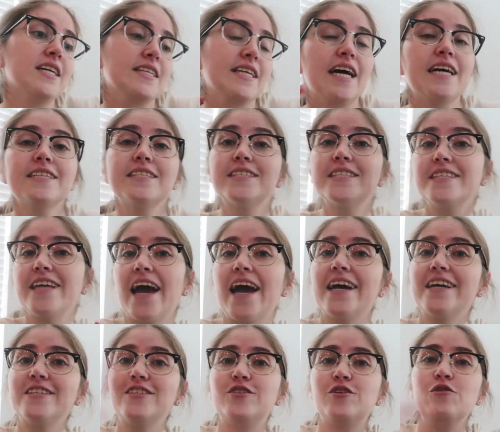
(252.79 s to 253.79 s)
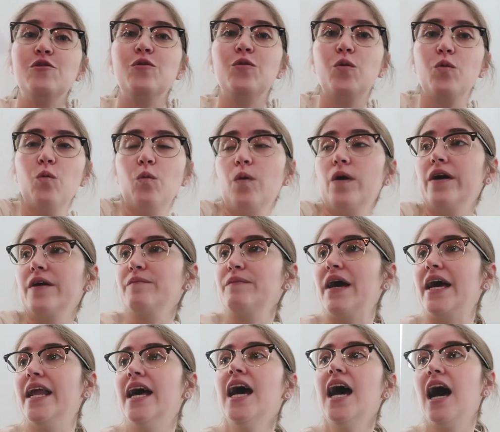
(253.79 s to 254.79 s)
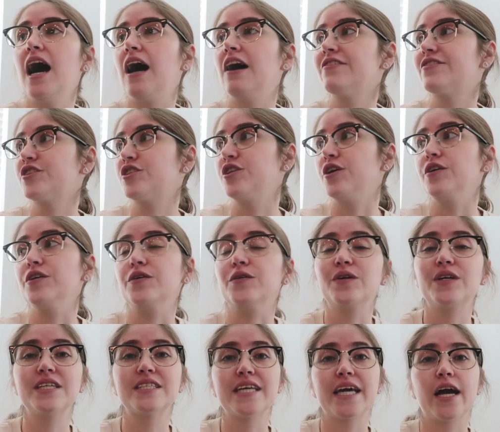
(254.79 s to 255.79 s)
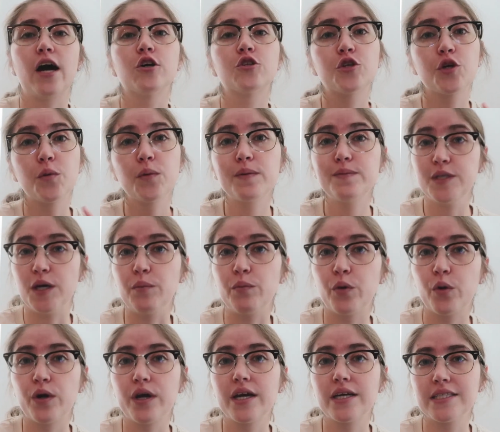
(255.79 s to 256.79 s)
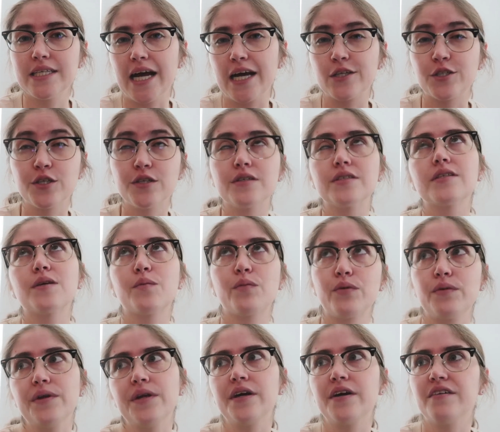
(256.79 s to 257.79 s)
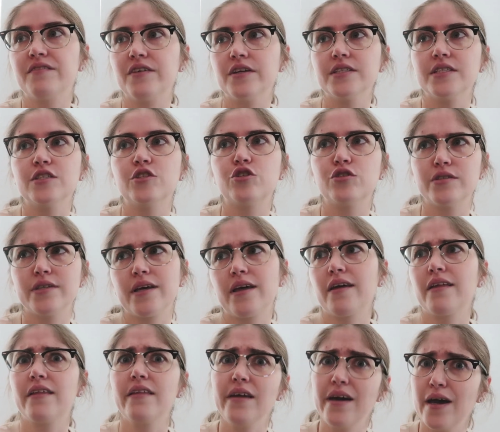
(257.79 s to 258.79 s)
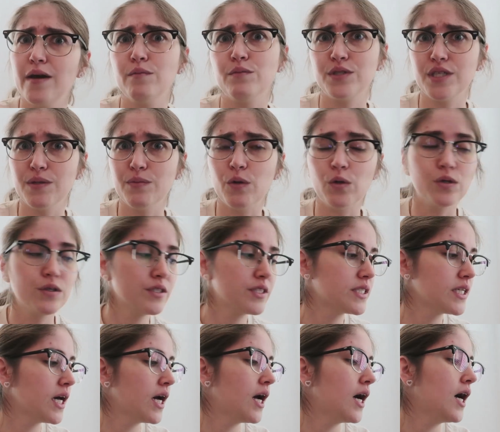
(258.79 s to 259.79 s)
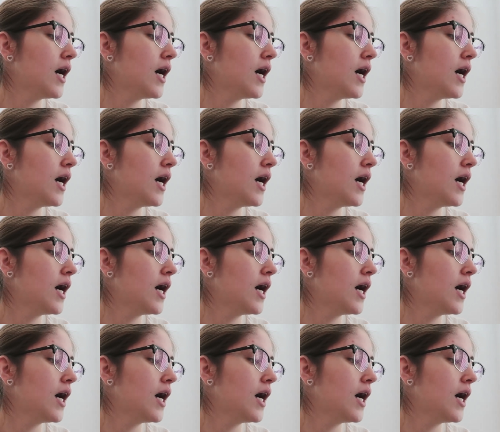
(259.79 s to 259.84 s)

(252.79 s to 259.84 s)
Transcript: Let's get to work, man. I'll have to show you because like, I'll show you when I'm done pouring because it actually looks like prettier versus just like the empty molds.